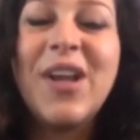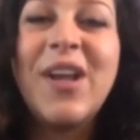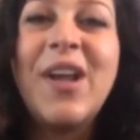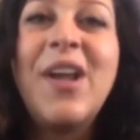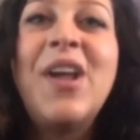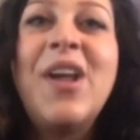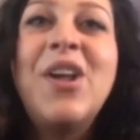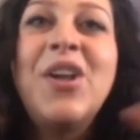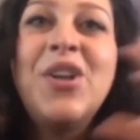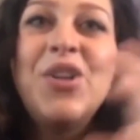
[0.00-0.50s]
to
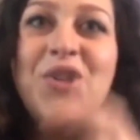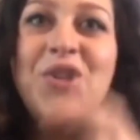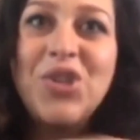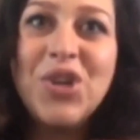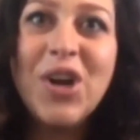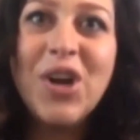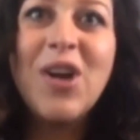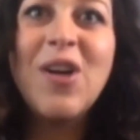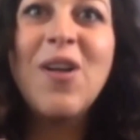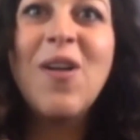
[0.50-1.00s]

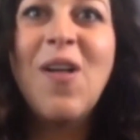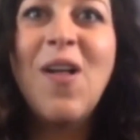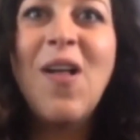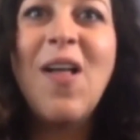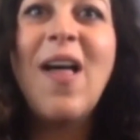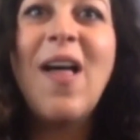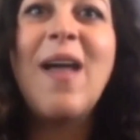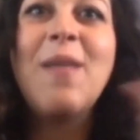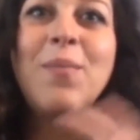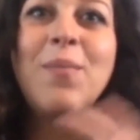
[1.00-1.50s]

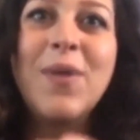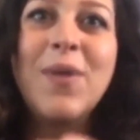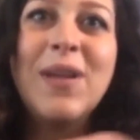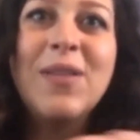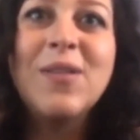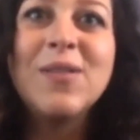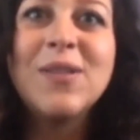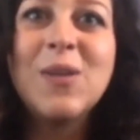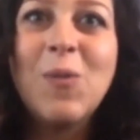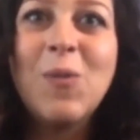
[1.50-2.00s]
journal and
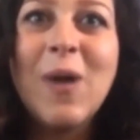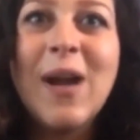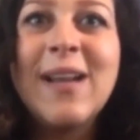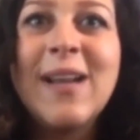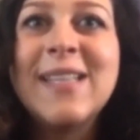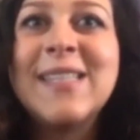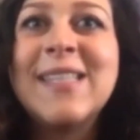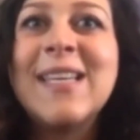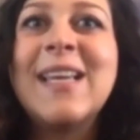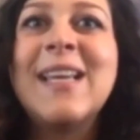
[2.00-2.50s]
bring those
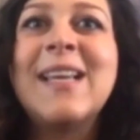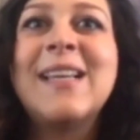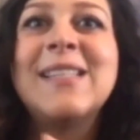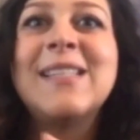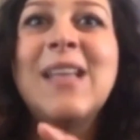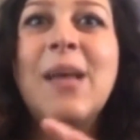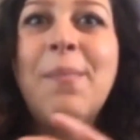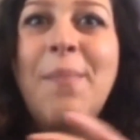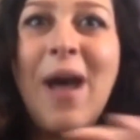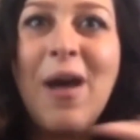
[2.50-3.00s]

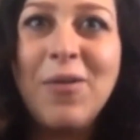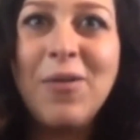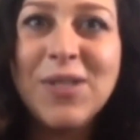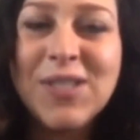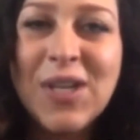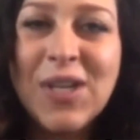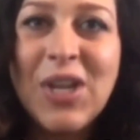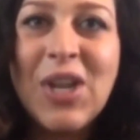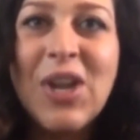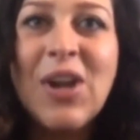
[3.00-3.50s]
awarenesses about
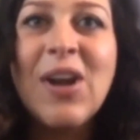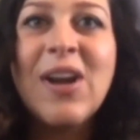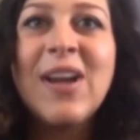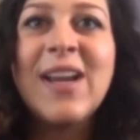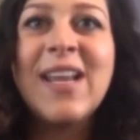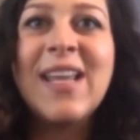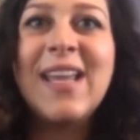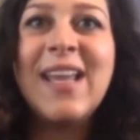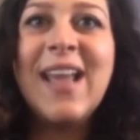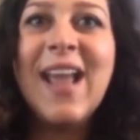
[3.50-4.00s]

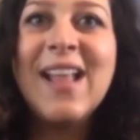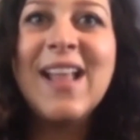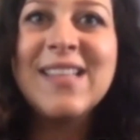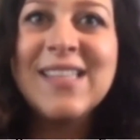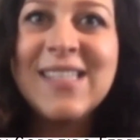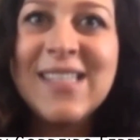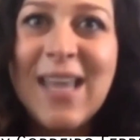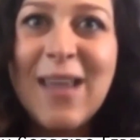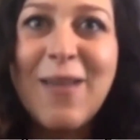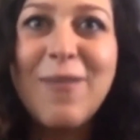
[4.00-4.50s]
security
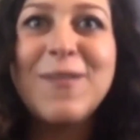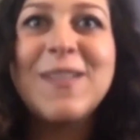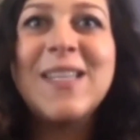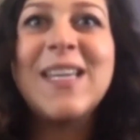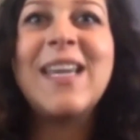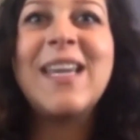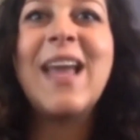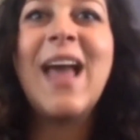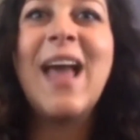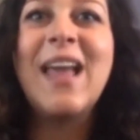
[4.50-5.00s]
and
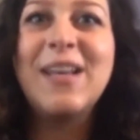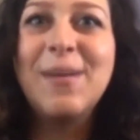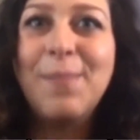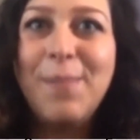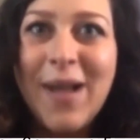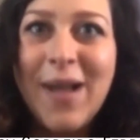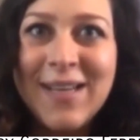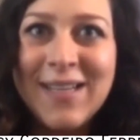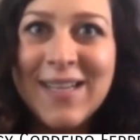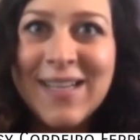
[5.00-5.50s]
safety and
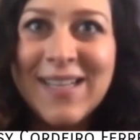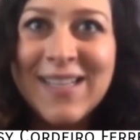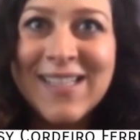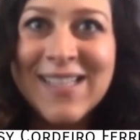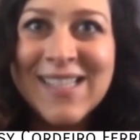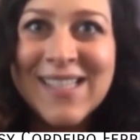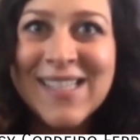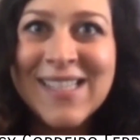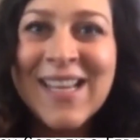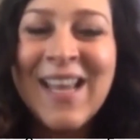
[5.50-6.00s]

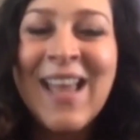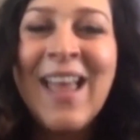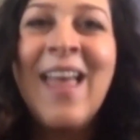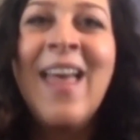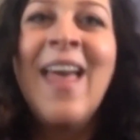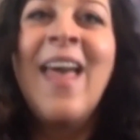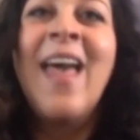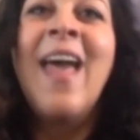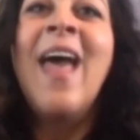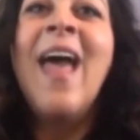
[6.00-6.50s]
abundance.
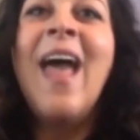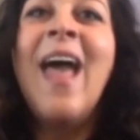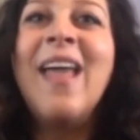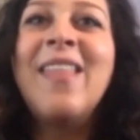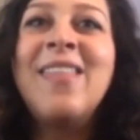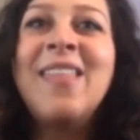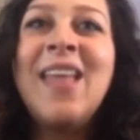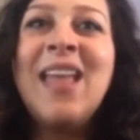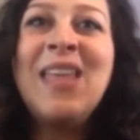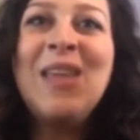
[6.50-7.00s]

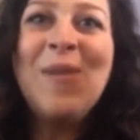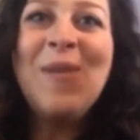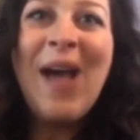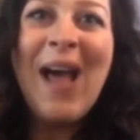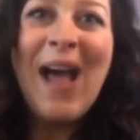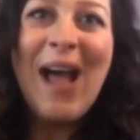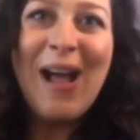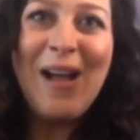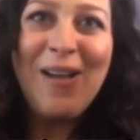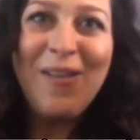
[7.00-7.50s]
And yes. then you
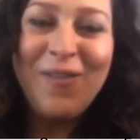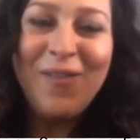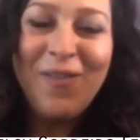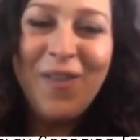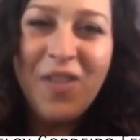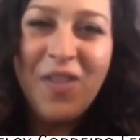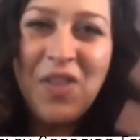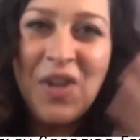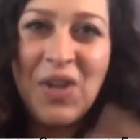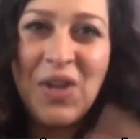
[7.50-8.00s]

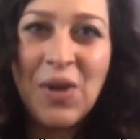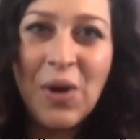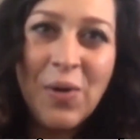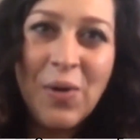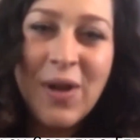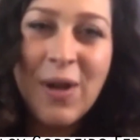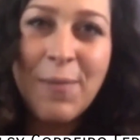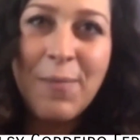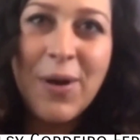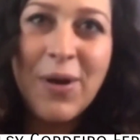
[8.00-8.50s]
have the
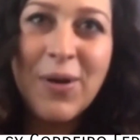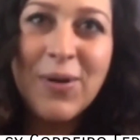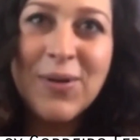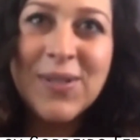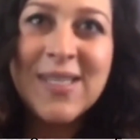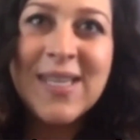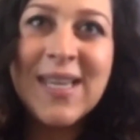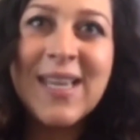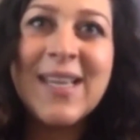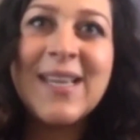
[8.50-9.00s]
yoga
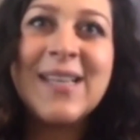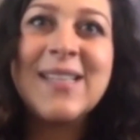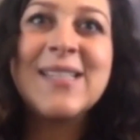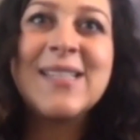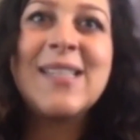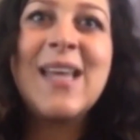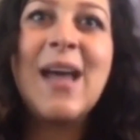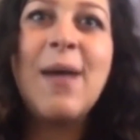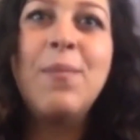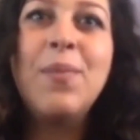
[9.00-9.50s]
poses